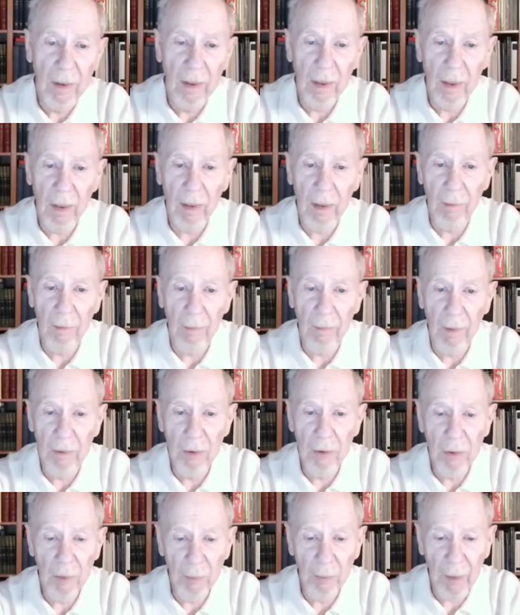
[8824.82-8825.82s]
Um, I
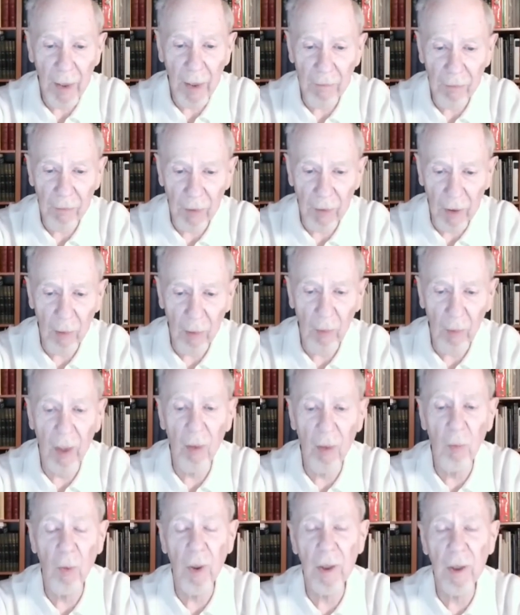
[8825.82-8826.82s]
knew the man very well,
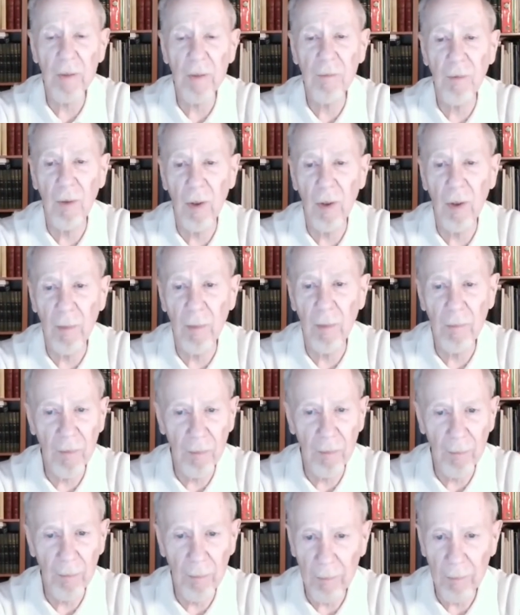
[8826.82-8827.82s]
worked for him for
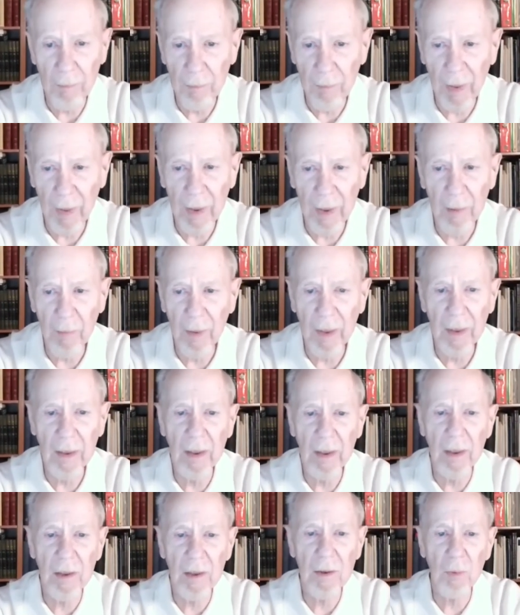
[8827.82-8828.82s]
many, many
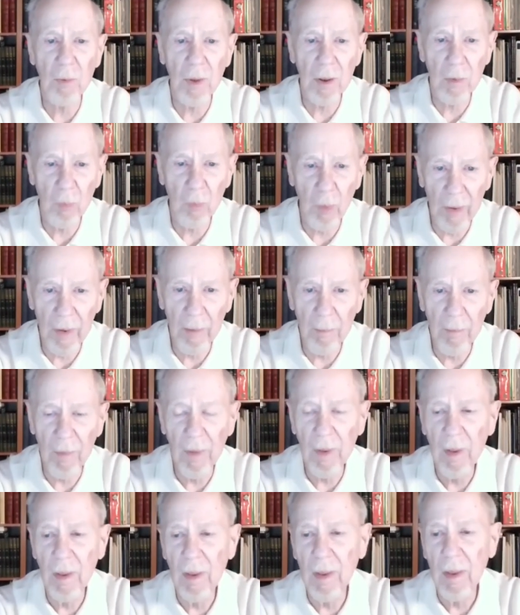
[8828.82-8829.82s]
years, worked with him.
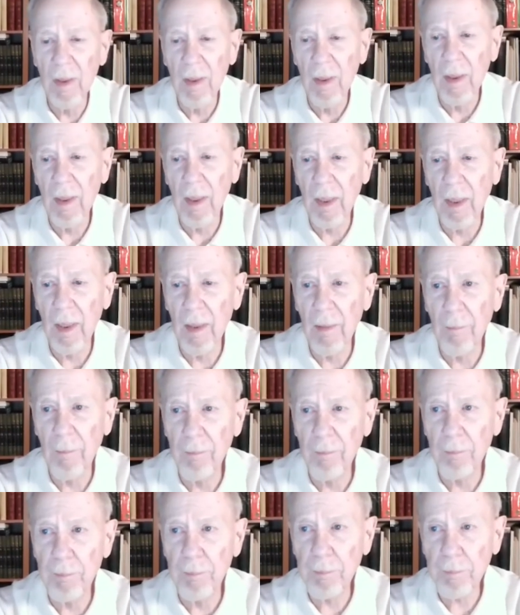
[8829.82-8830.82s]

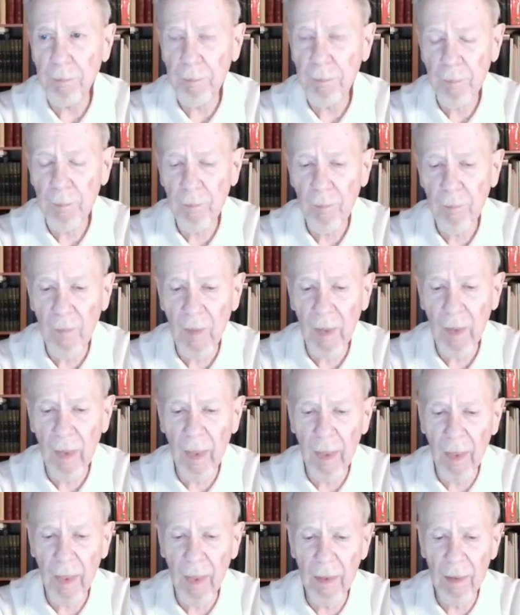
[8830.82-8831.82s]
Um,
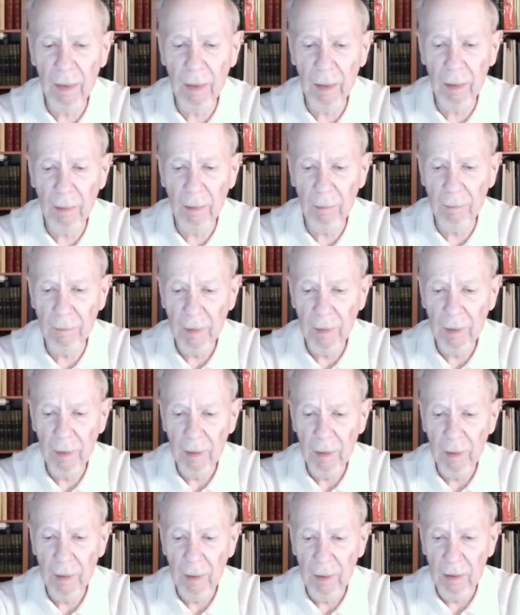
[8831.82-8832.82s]
and uh,
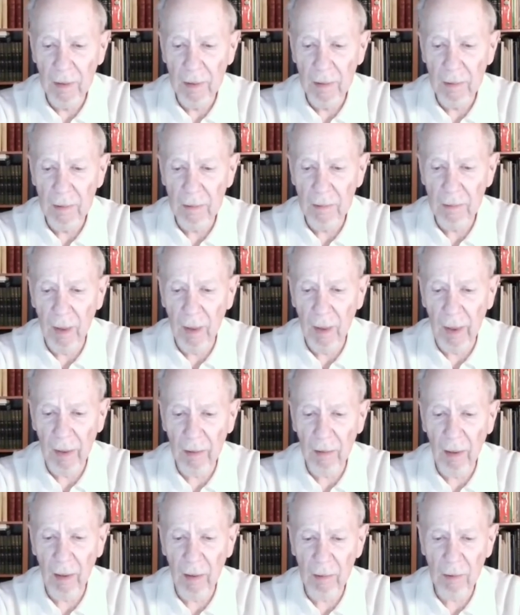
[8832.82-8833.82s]
our,
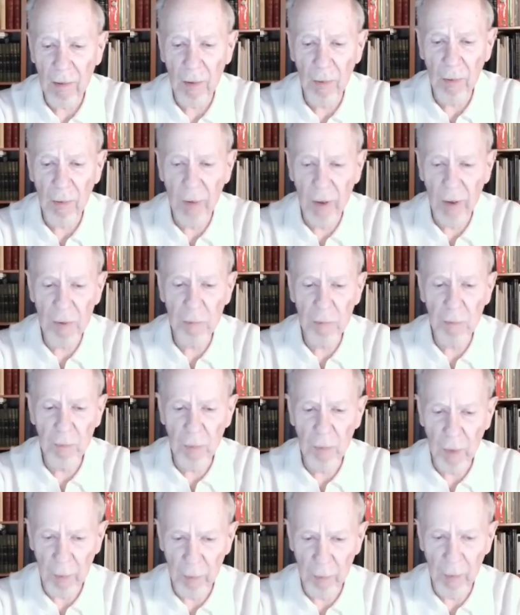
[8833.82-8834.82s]
our careers
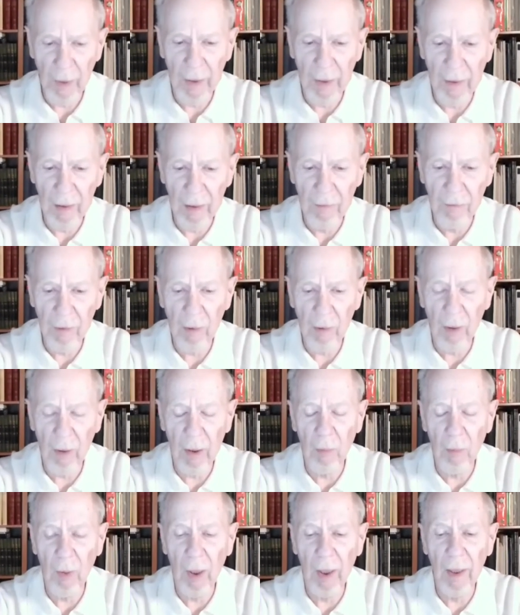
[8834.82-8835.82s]
were blended for quite a
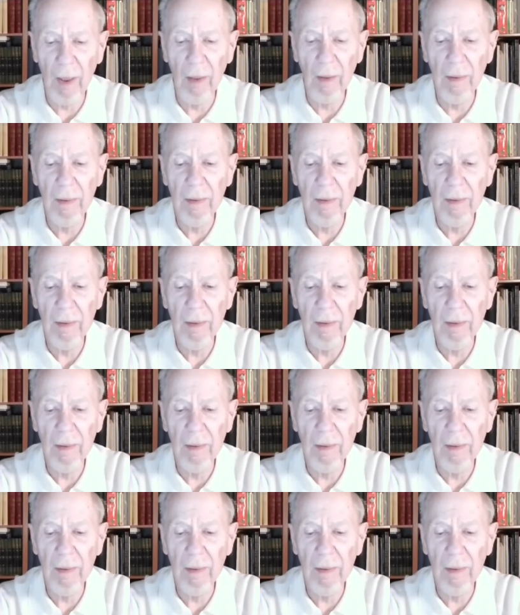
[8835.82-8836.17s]
while.